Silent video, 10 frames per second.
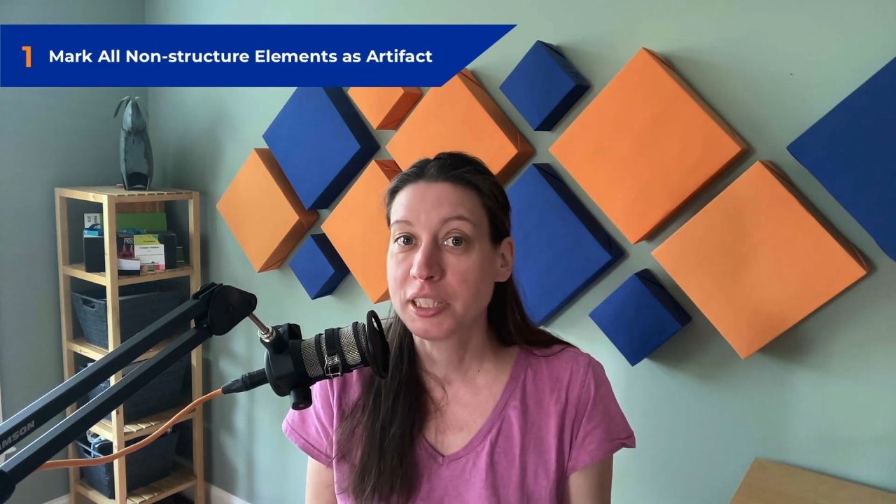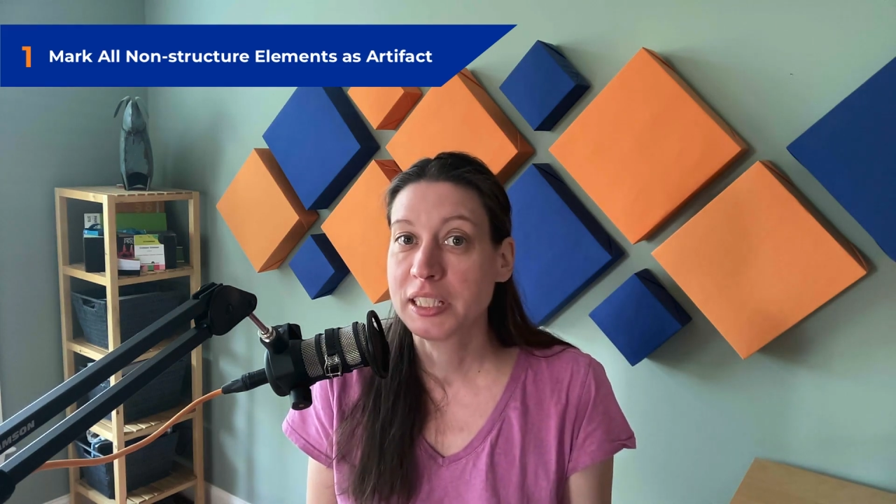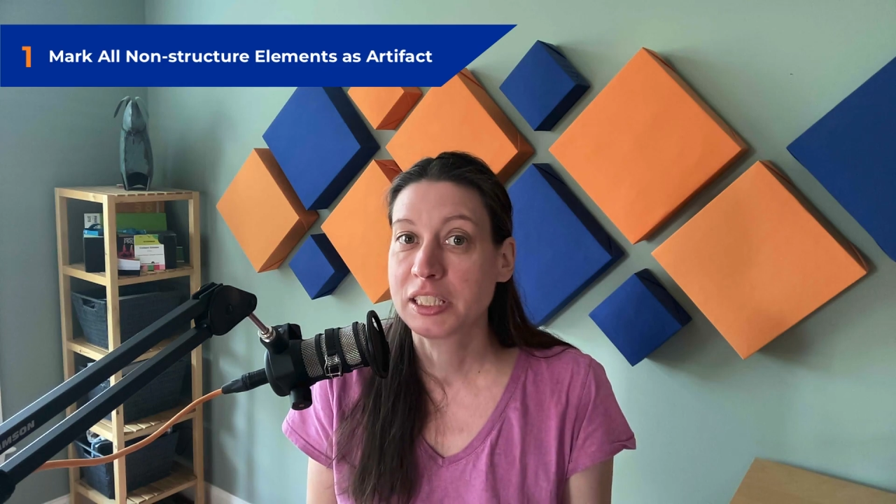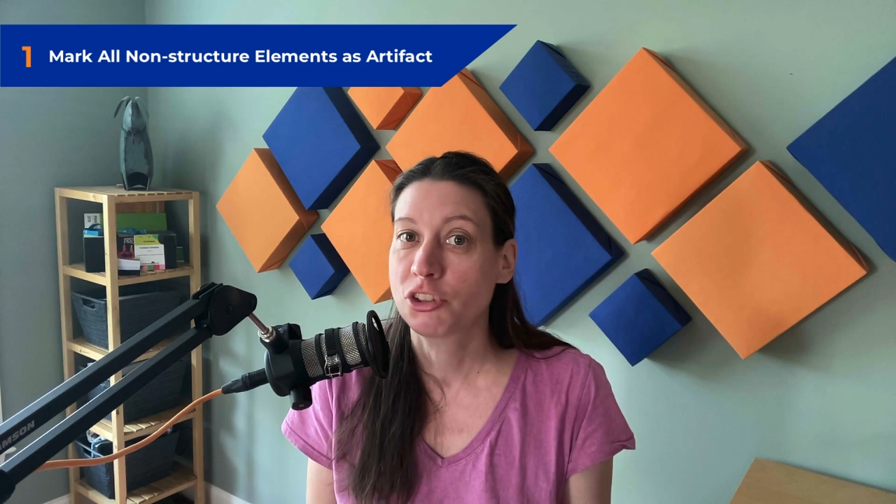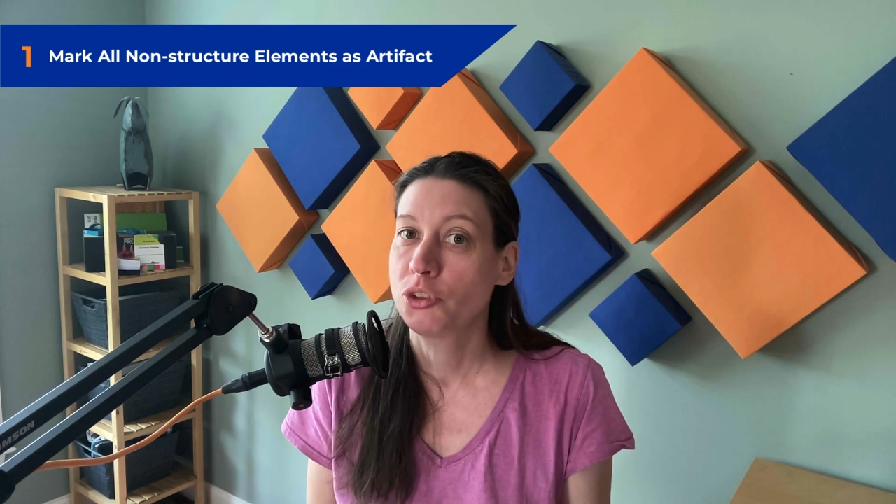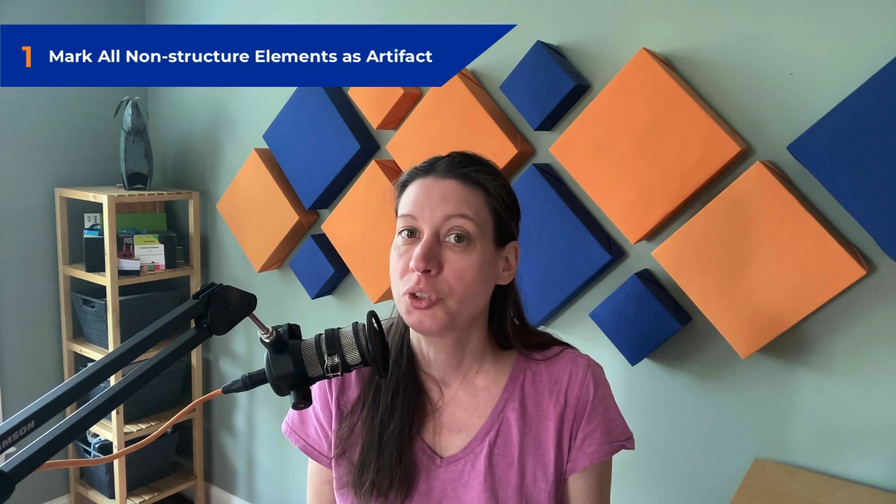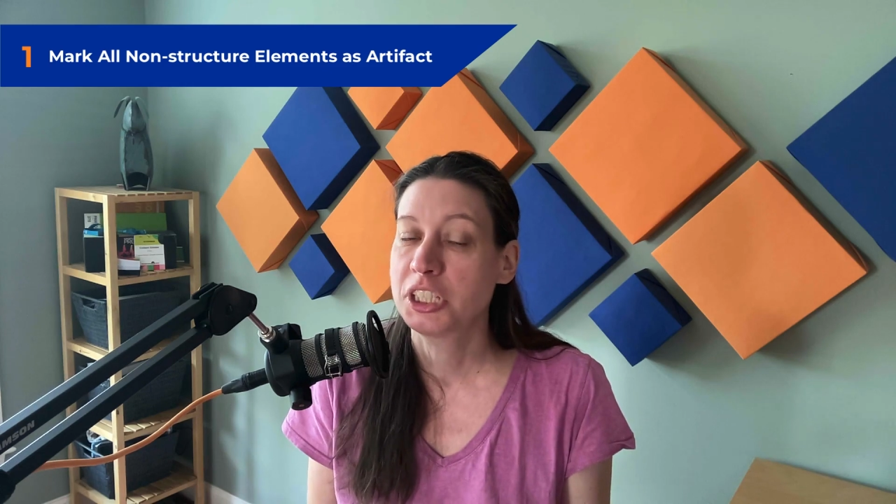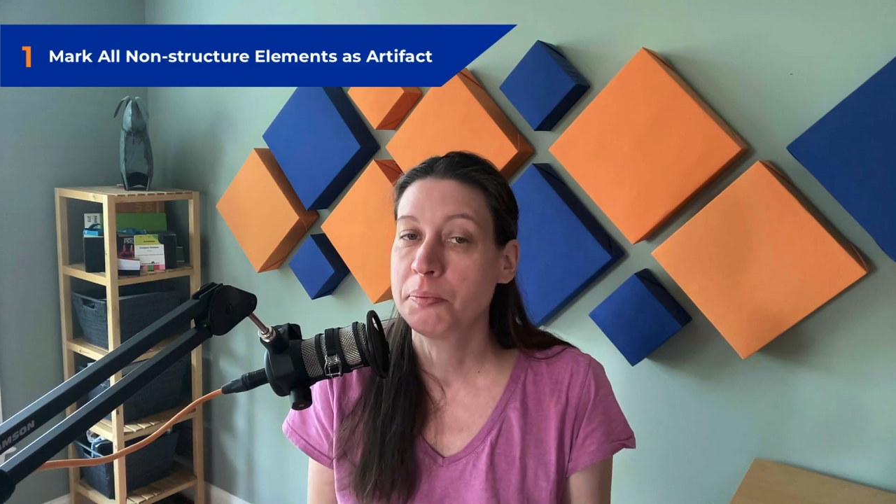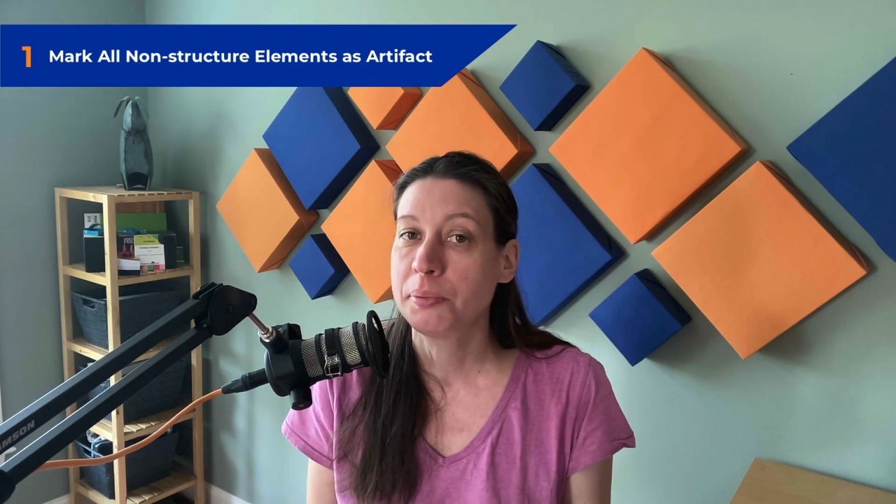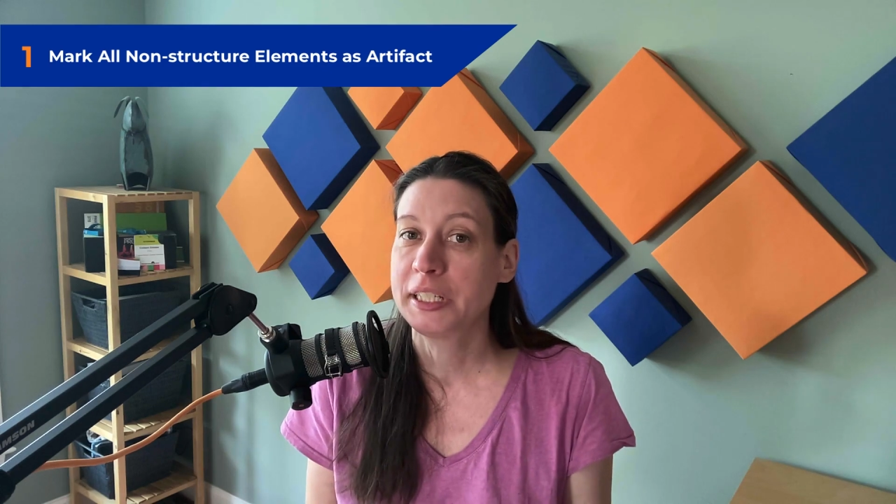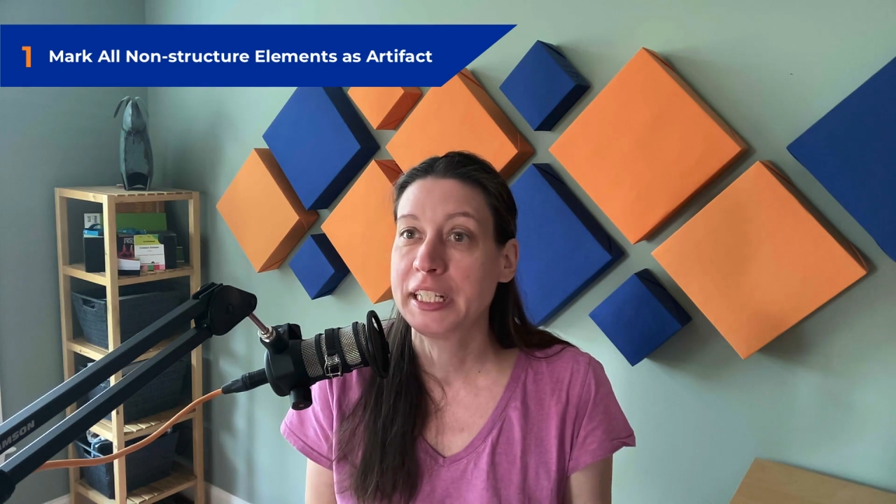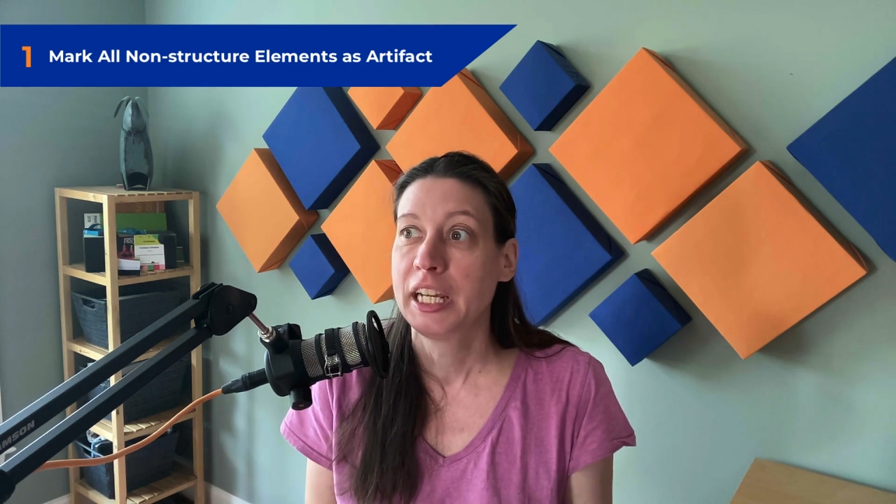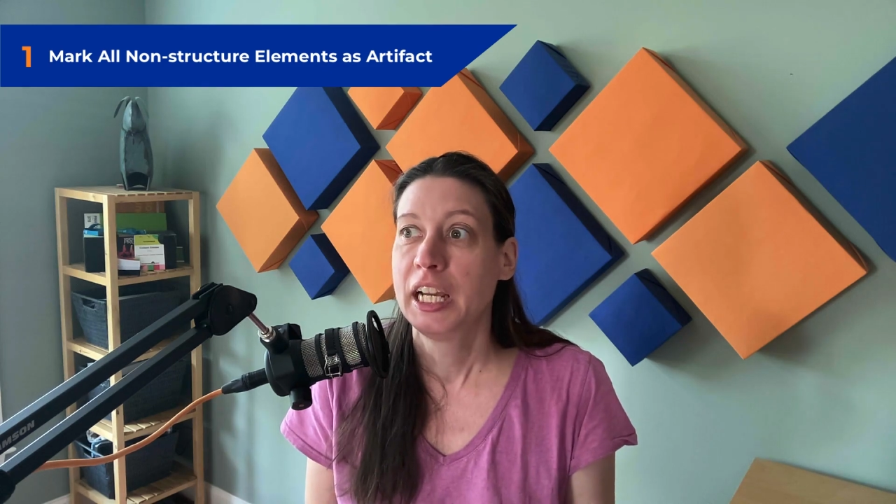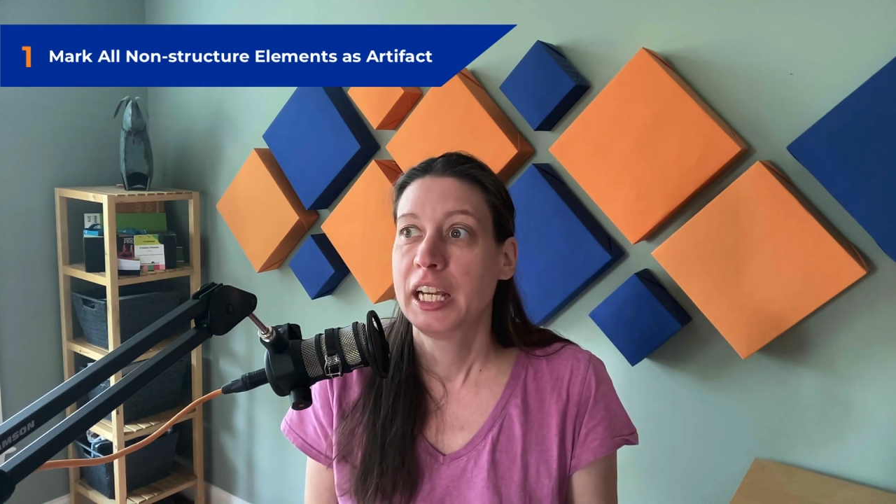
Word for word: things that you simply